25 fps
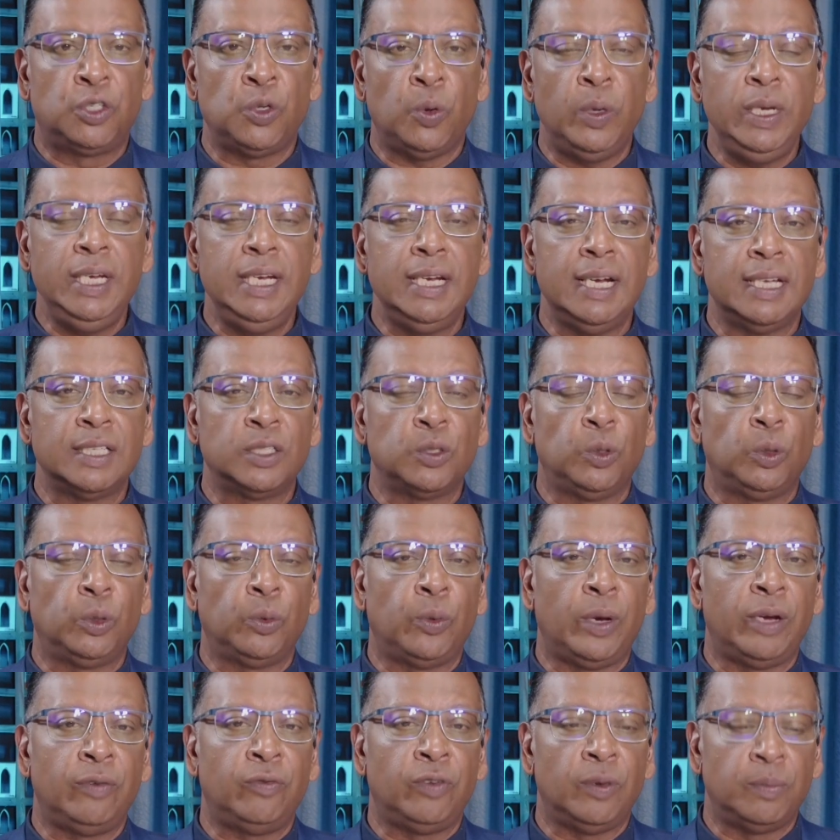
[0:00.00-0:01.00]
Joining us all the
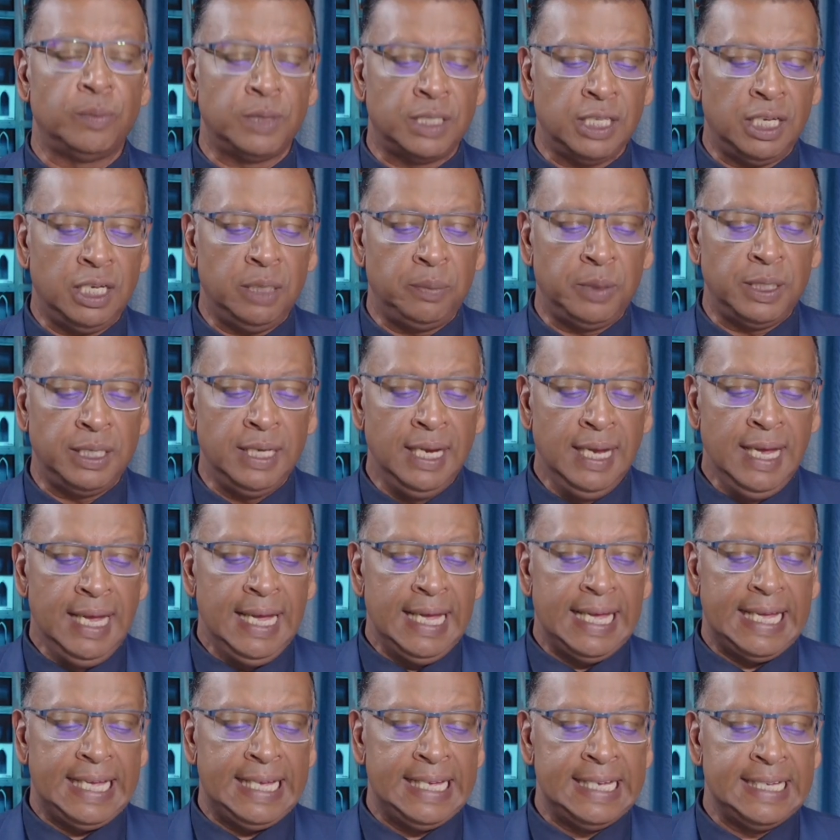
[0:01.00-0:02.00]
way from Durban
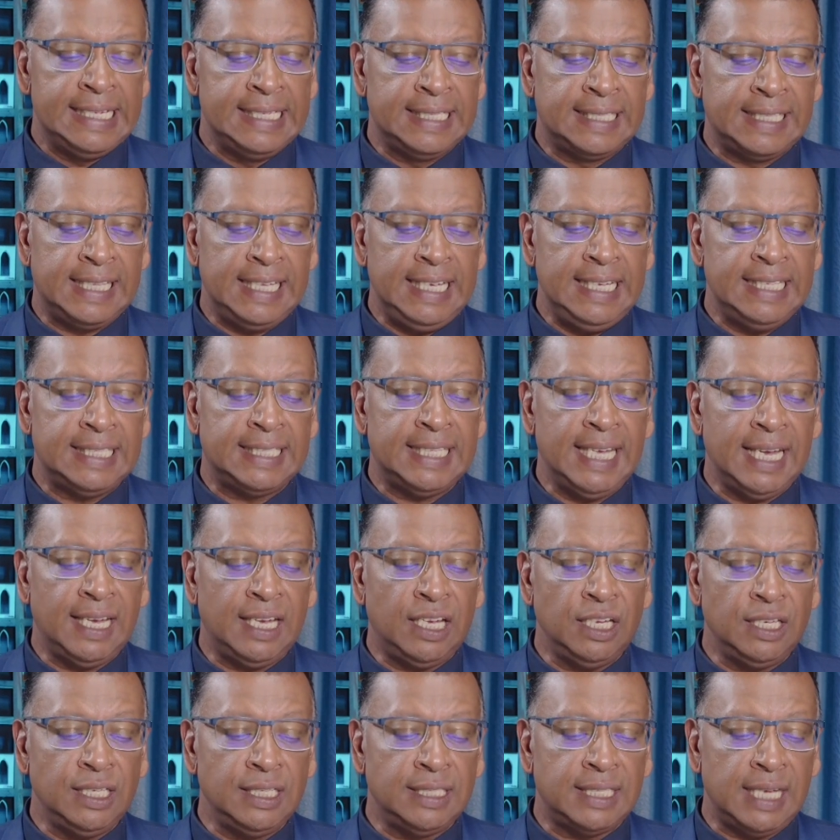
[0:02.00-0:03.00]
is the
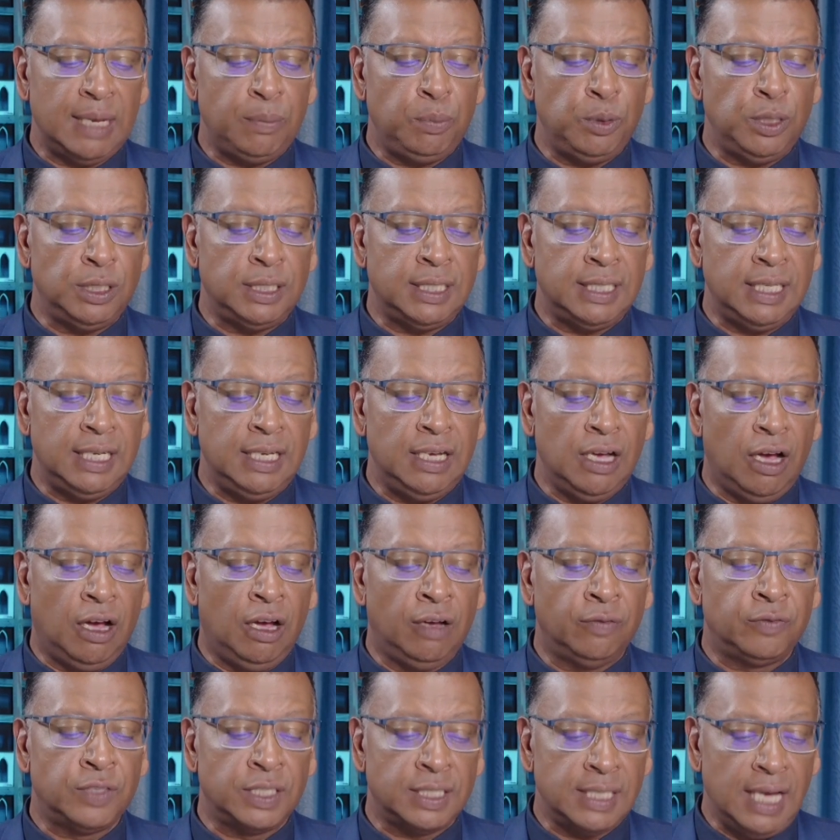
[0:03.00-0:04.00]
second deputy
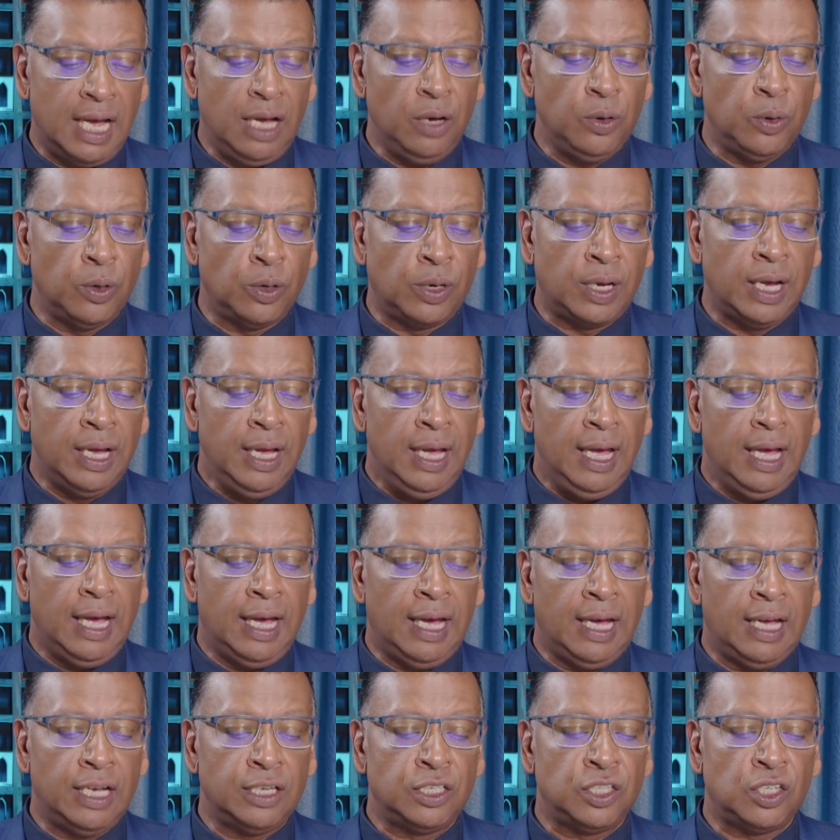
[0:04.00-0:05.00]
of Sahuc,
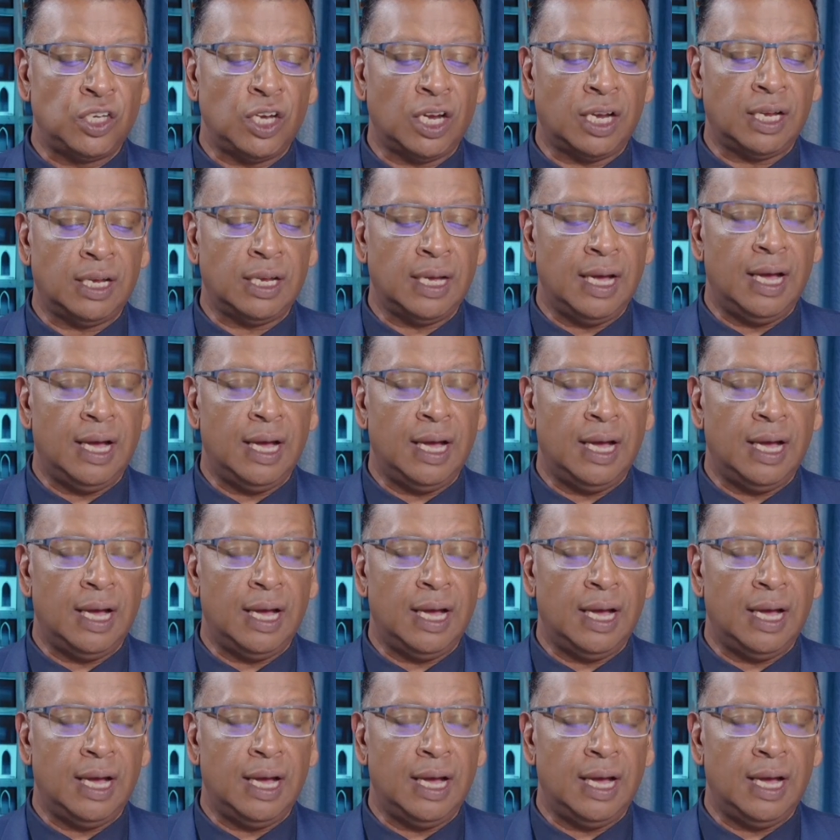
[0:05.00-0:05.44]
Shiekh